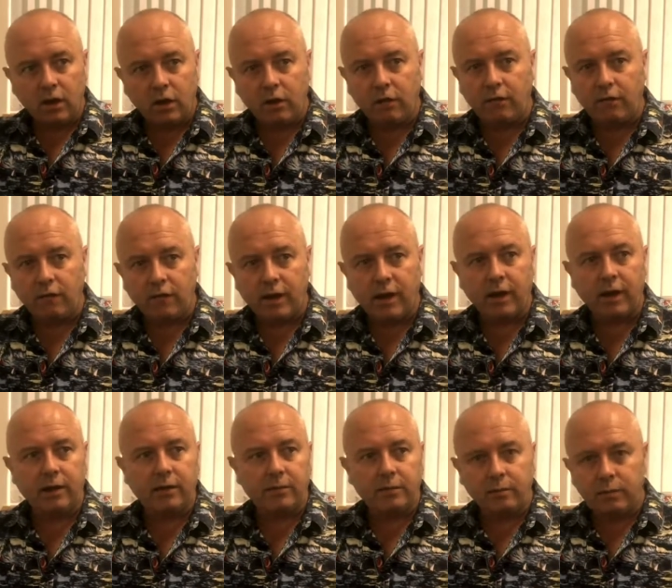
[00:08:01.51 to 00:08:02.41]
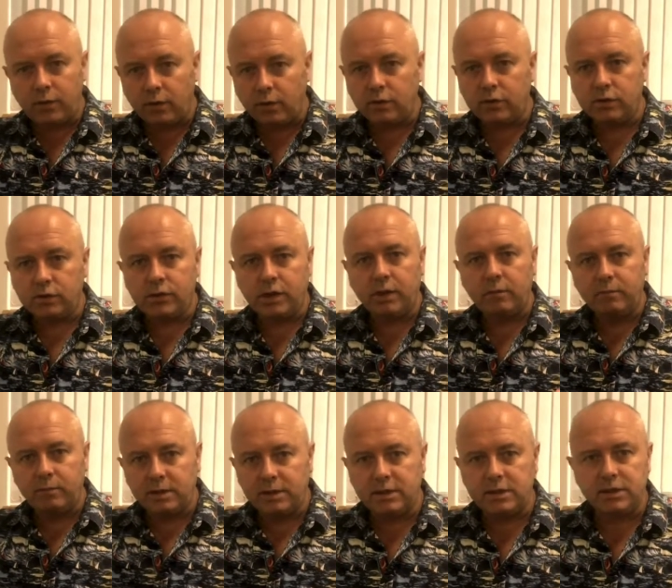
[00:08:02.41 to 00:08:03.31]
of that product,
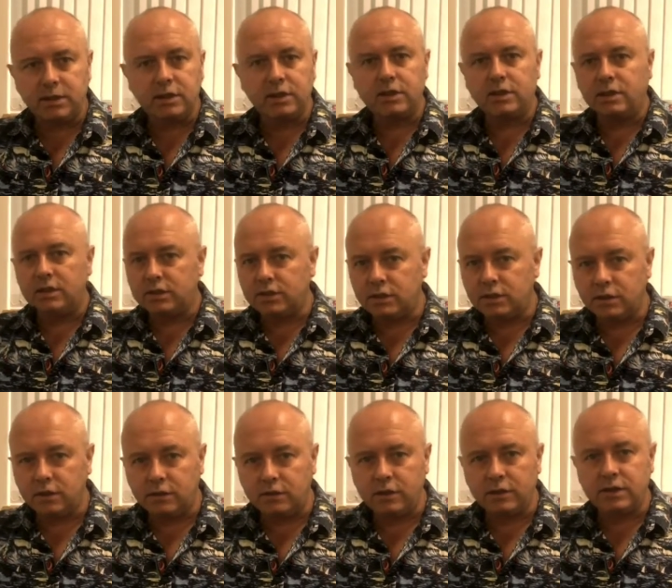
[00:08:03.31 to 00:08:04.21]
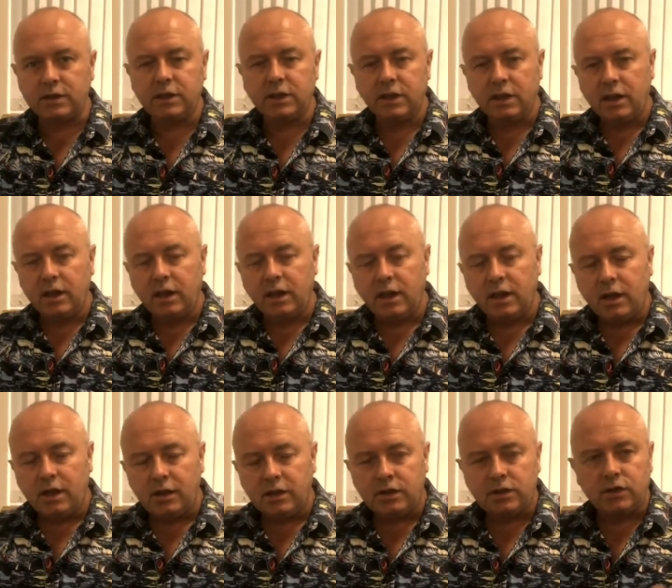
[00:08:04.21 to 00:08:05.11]
that business, that service.
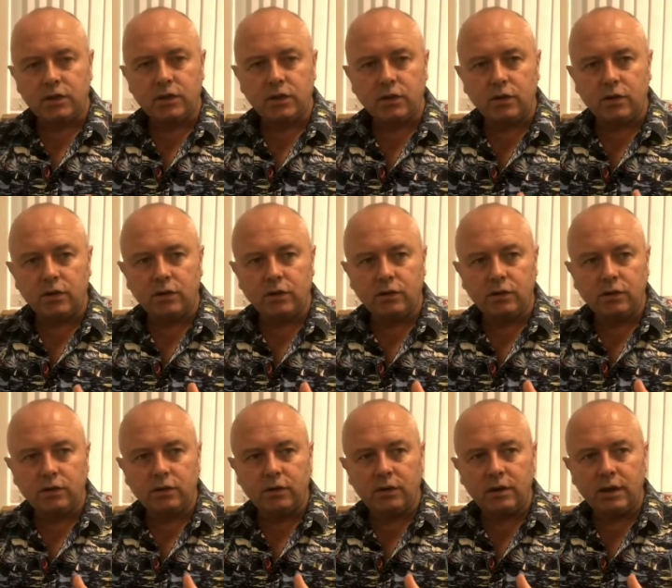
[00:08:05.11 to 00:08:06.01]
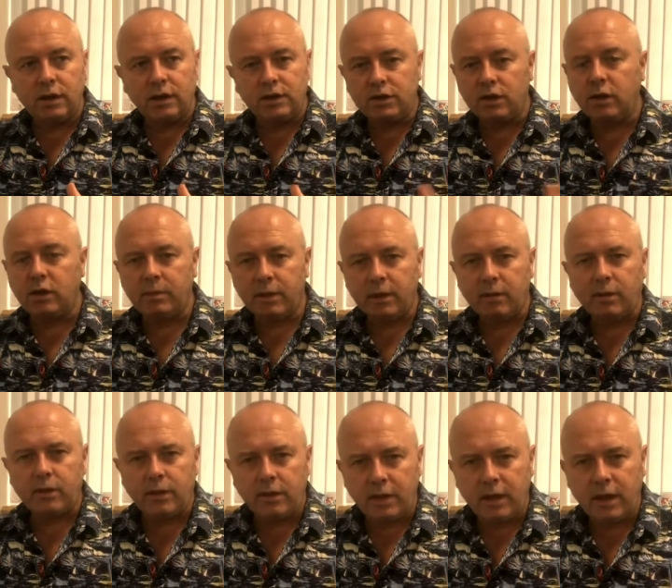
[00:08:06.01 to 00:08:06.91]
So it's all about
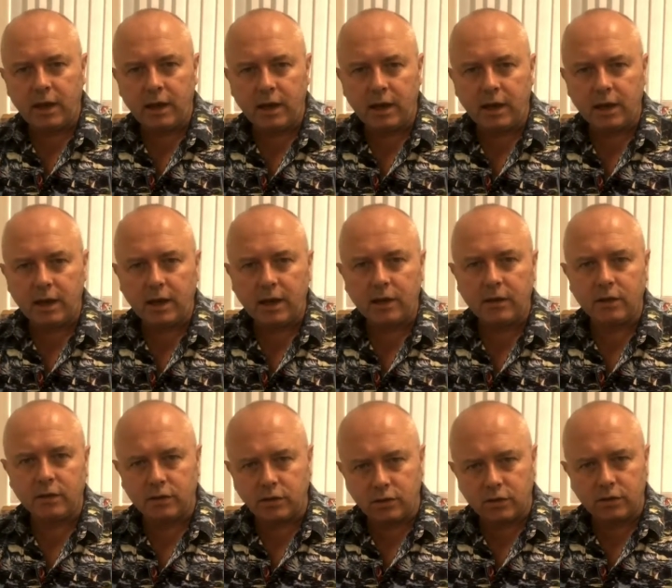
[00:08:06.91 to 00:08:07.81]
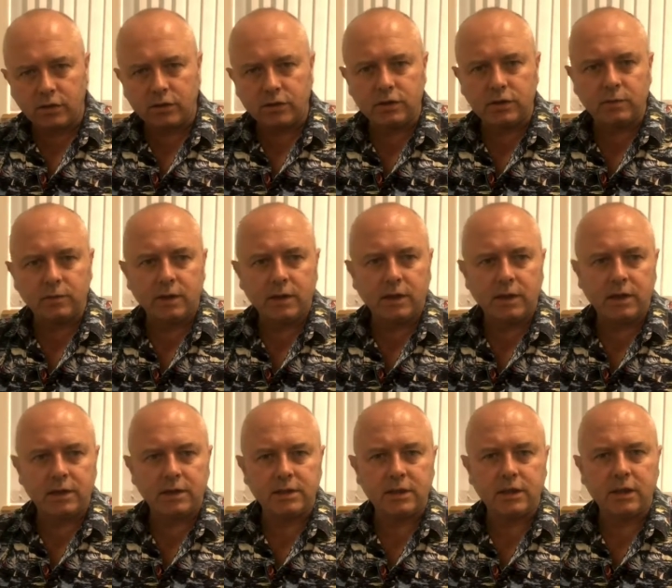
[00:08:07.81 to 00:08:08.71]
whether they like it, the customer
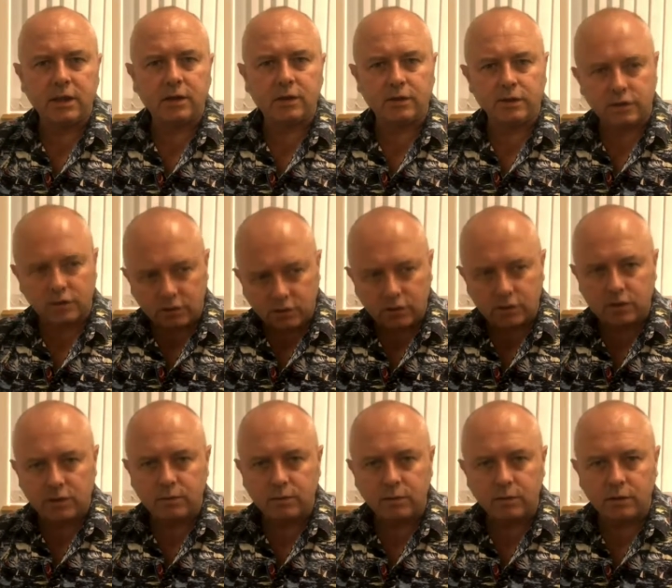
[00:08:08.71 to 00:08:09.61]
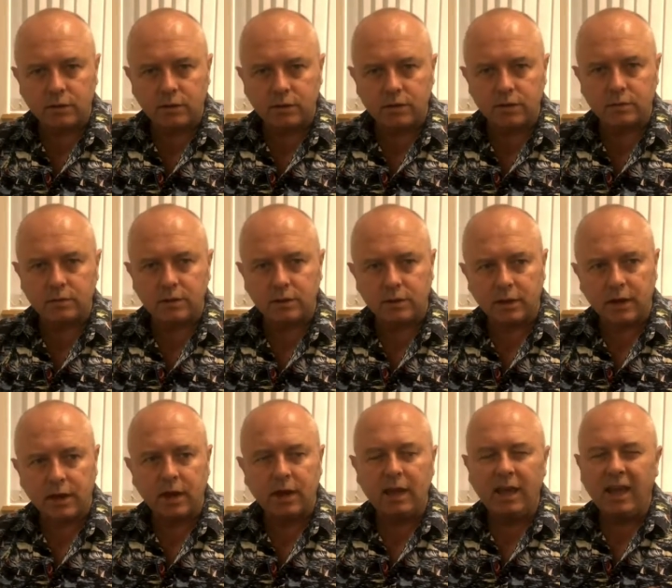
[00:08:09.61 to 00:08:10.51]
likes it, because the customer will ultimately,